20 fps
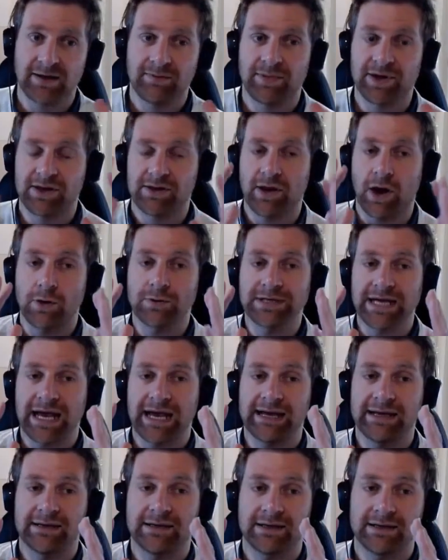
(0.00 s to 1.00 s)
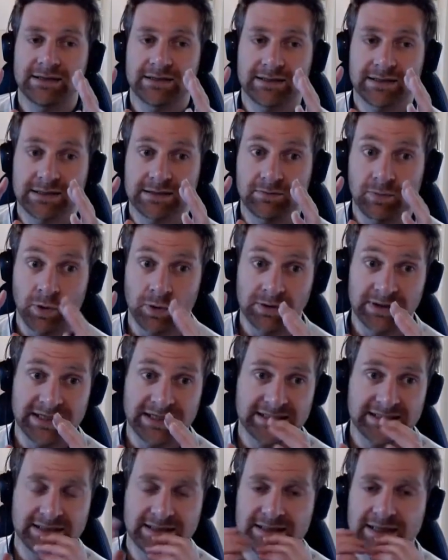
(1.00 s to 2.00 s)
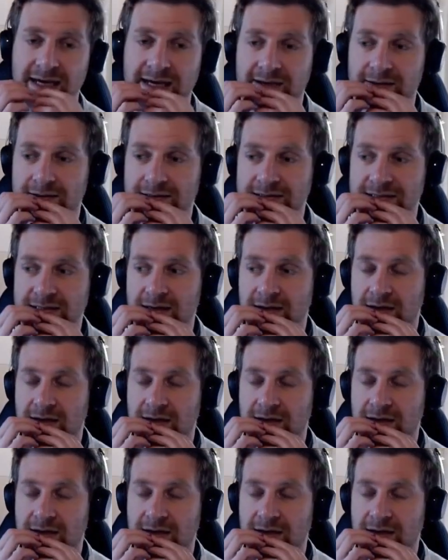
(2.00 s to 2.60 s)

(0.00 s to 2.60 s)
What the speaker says: but don't aid in small distance scales.